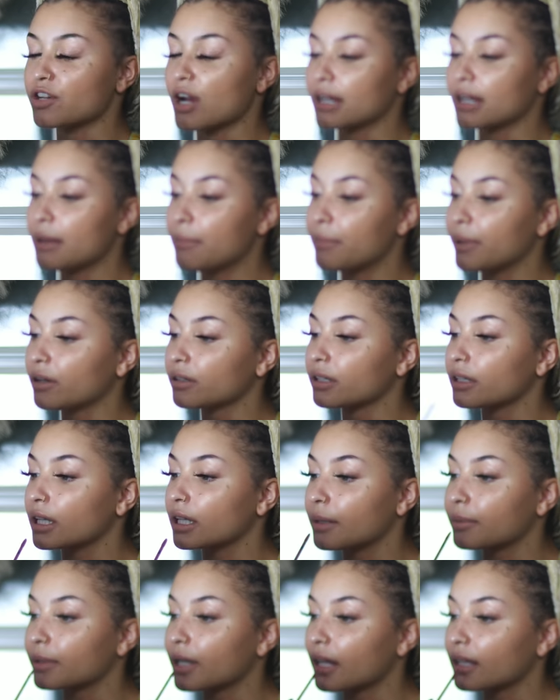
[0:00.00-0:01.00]
trying to build a
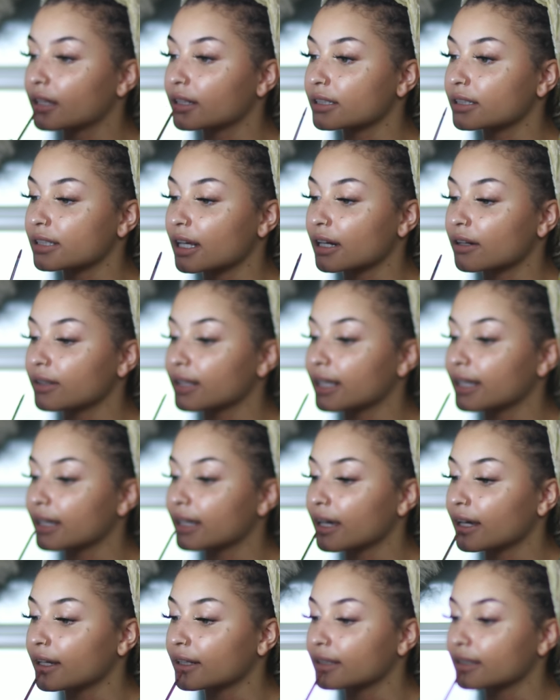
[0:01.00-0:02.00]
lip color because I don't like
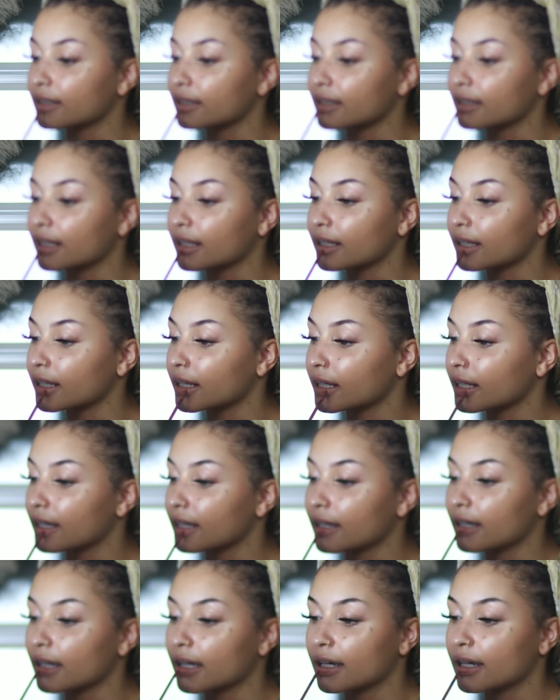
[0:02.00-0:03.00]
how this is making me
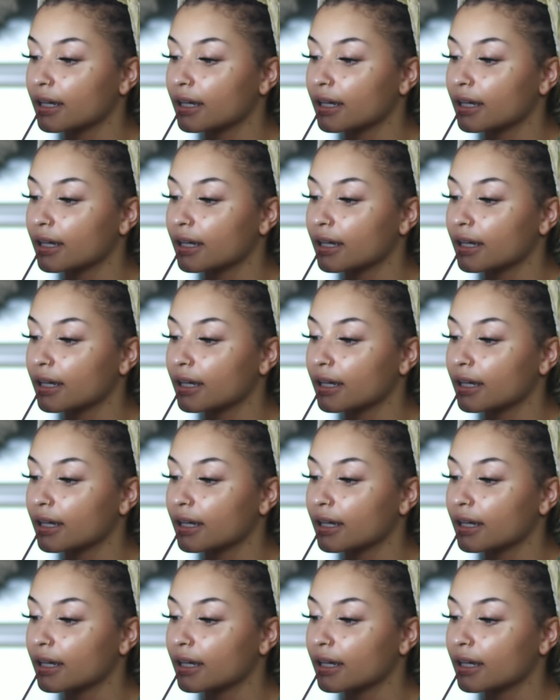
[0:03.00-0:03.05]
look.